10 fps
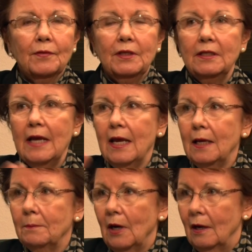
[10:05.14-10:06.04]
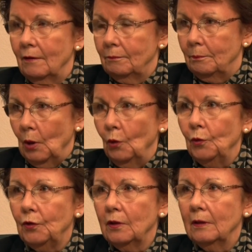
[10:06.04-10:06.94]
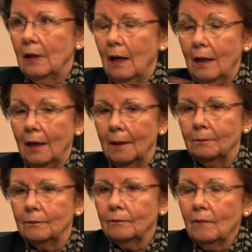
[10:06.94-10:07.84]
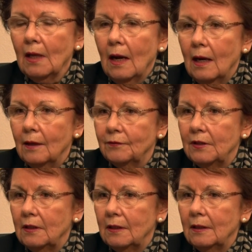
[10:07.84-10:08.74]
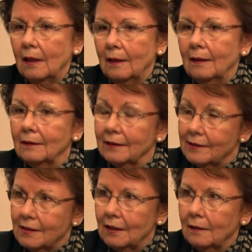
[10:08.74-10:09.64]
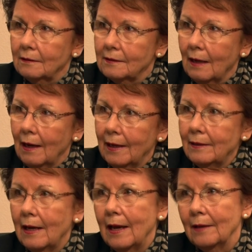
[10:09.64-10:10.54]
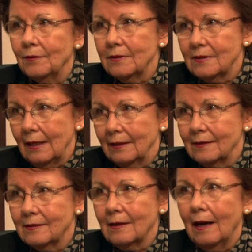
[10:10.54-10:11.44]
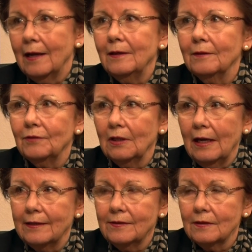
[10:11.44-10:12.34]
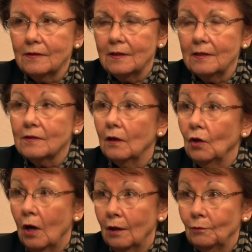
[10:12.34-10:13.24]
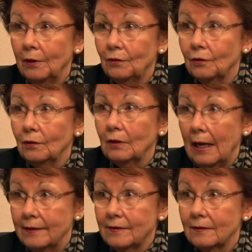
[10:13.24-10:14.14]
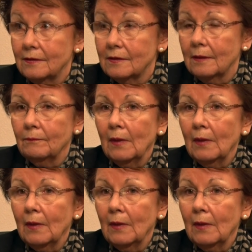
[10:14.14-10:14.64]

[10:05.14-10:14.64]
the name of both of the listing side and the selling side of the licensees, along with their license